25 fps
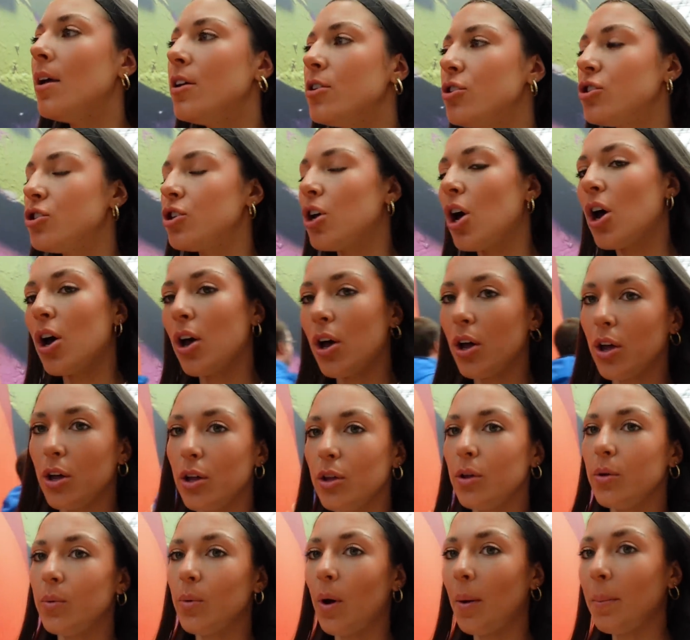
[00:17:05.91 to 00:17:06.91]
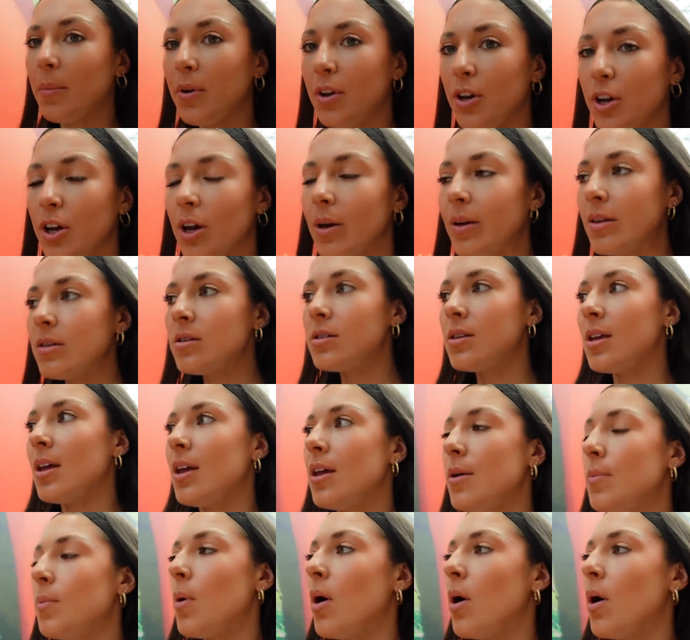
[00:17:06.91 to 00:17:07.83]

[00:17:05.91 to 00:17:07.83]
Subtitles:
So I'm gonna go and see